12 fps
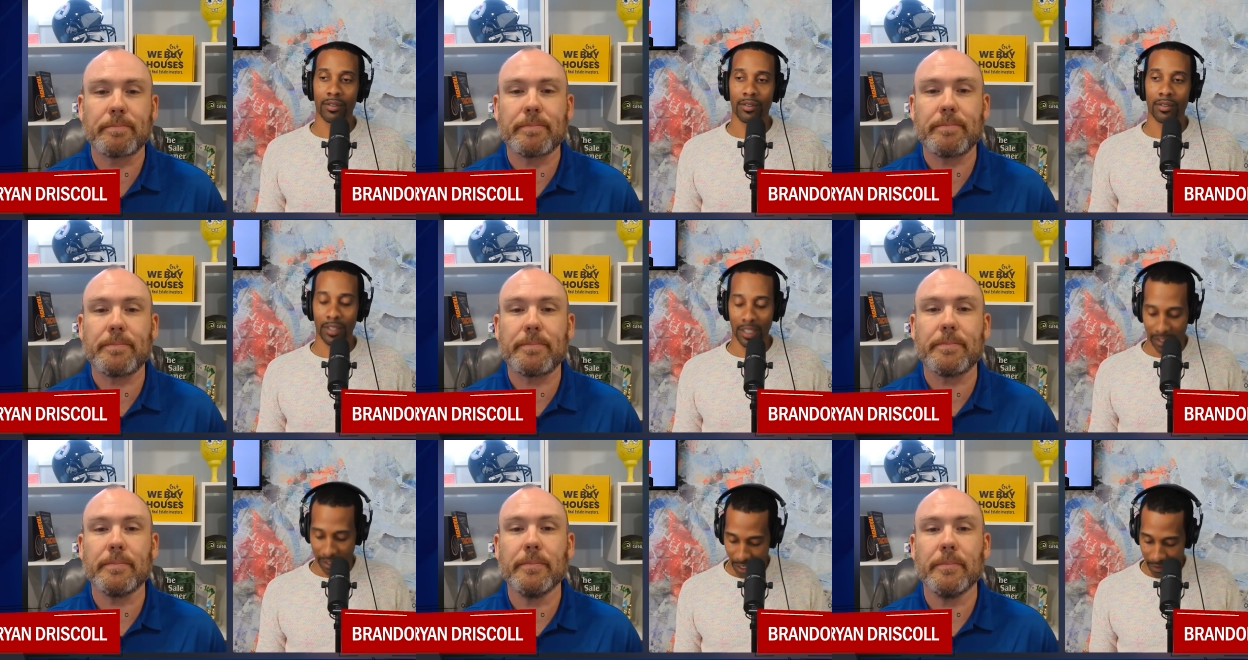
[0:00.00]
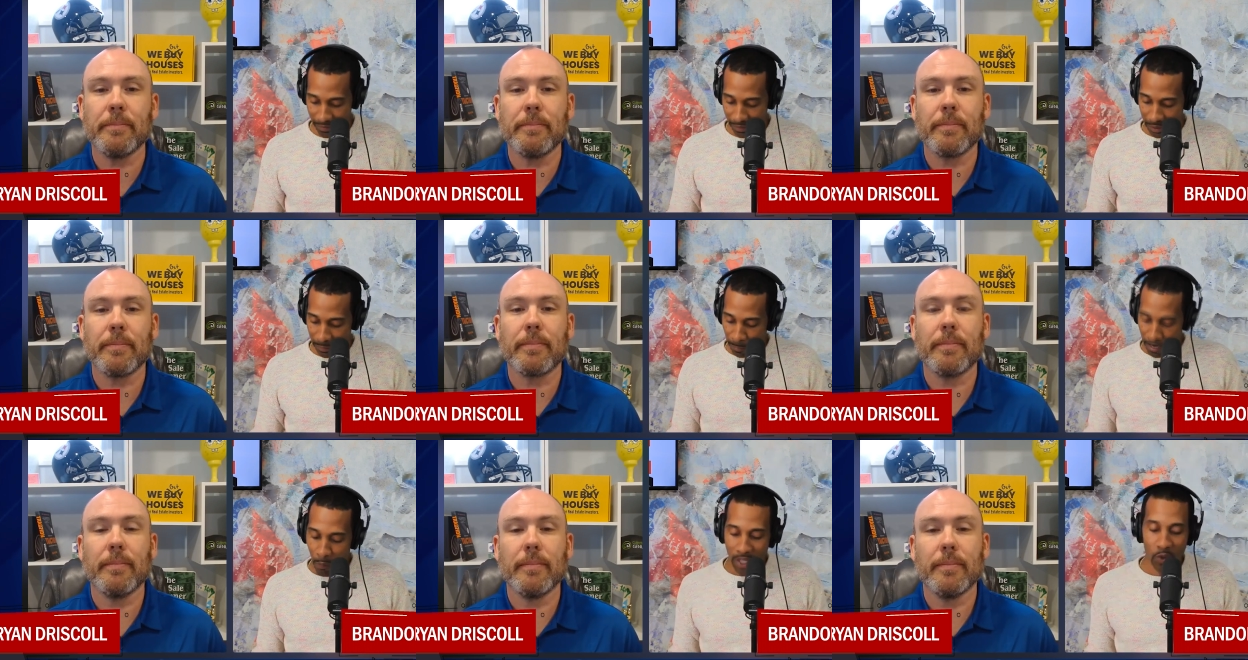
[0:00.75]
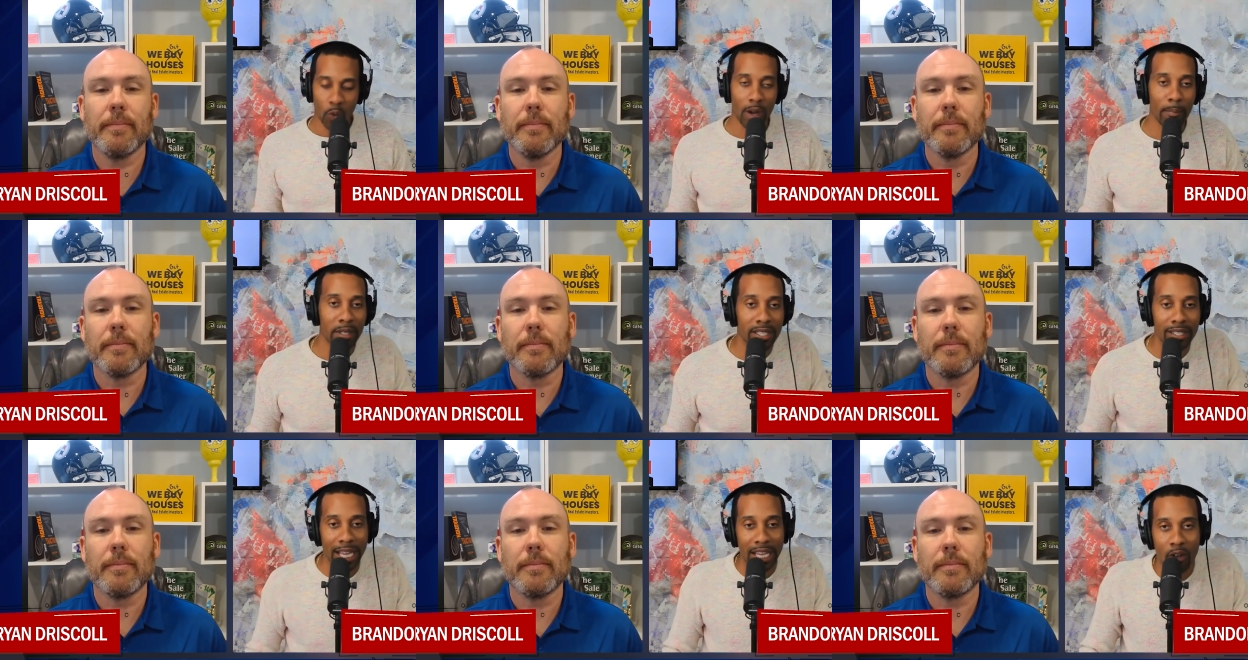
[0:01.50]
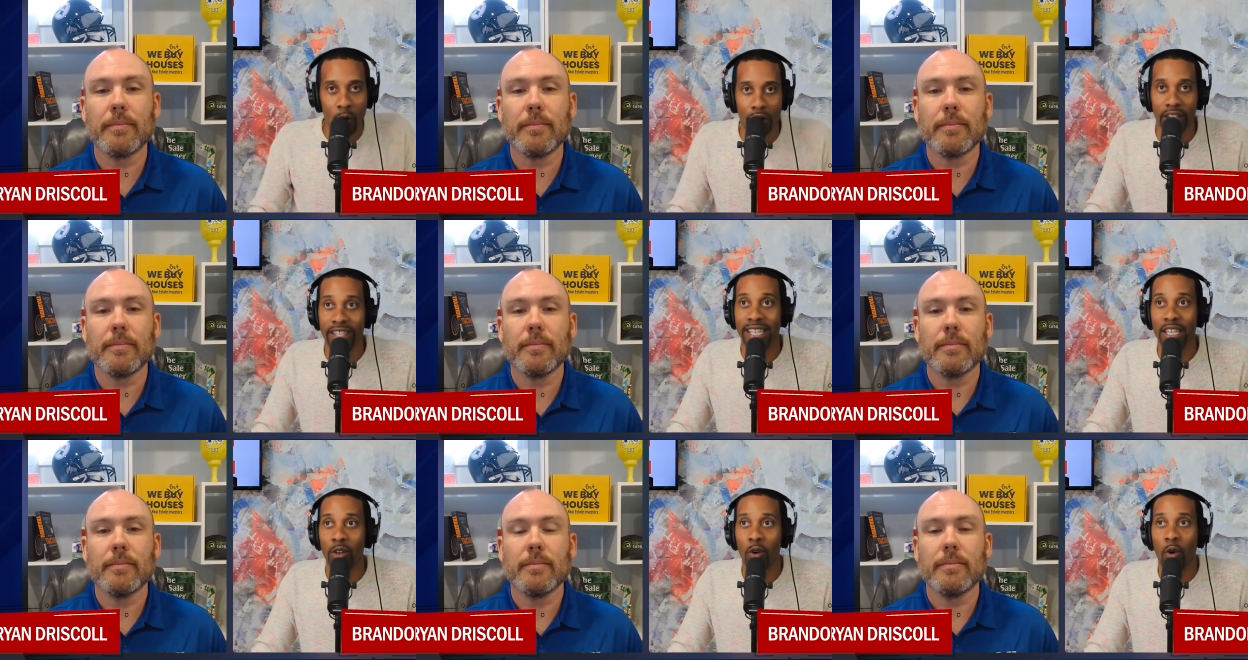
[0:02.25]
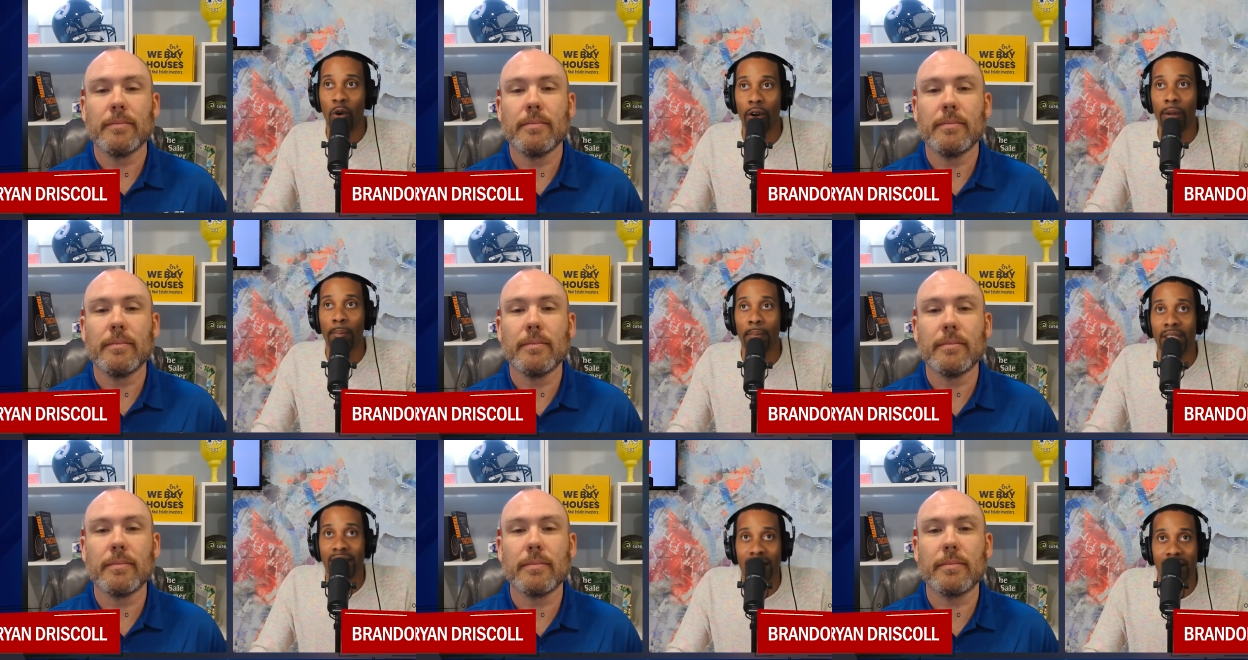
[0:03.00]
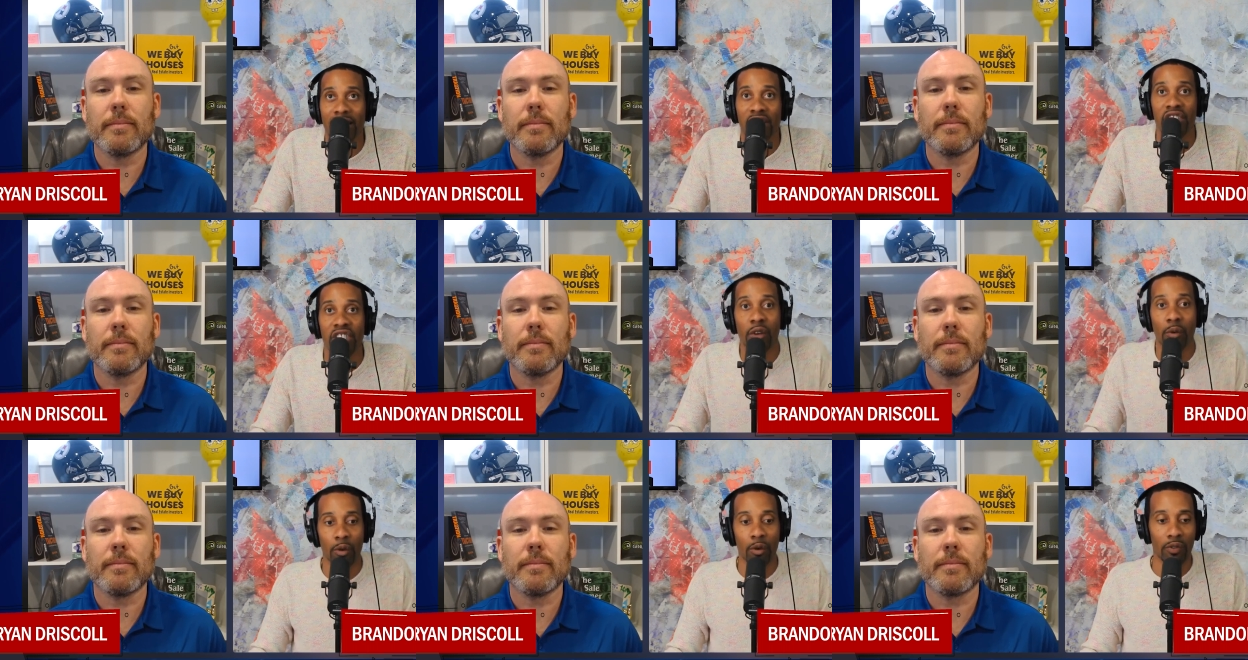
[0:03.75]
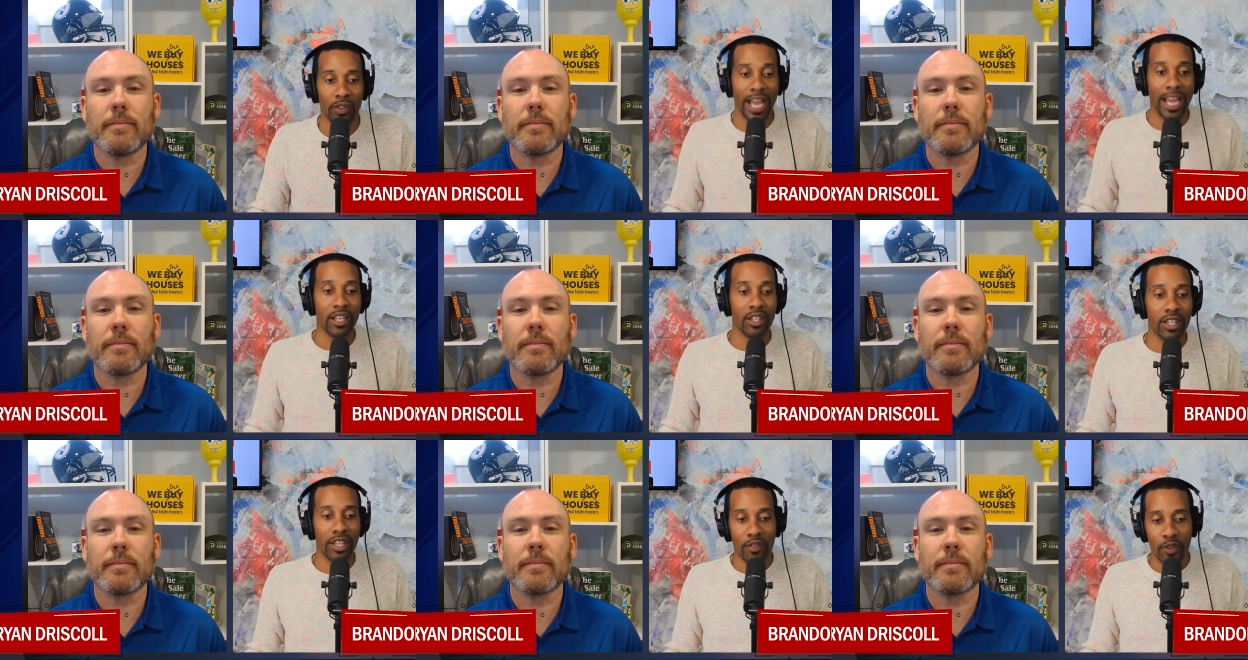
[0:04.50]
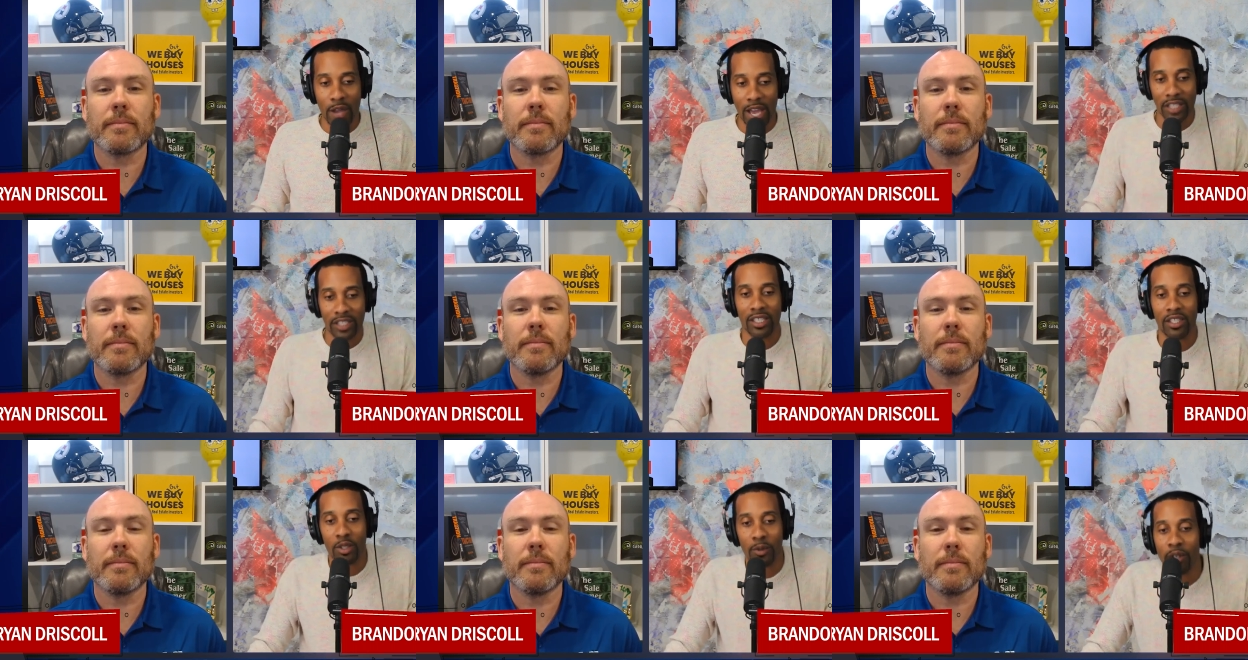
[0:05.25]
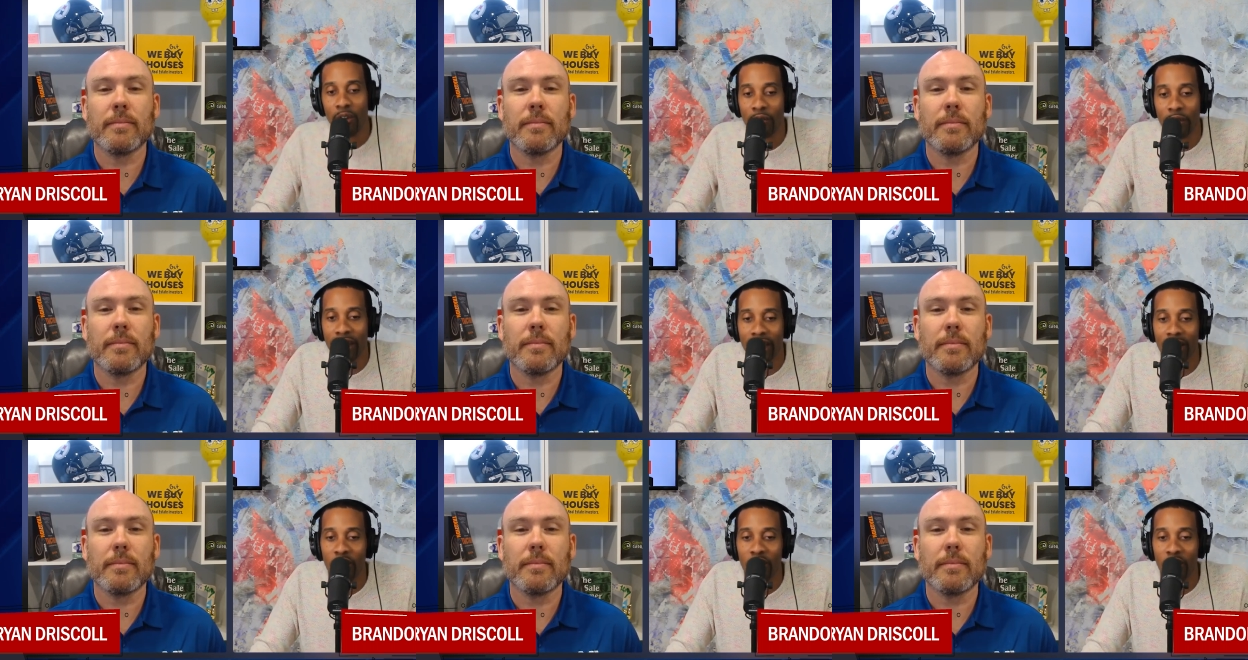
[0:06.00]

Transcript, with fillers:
Speaker 1: Good stuff. What's one mistake on a deal or in business in general that if you had a chance to do it over again,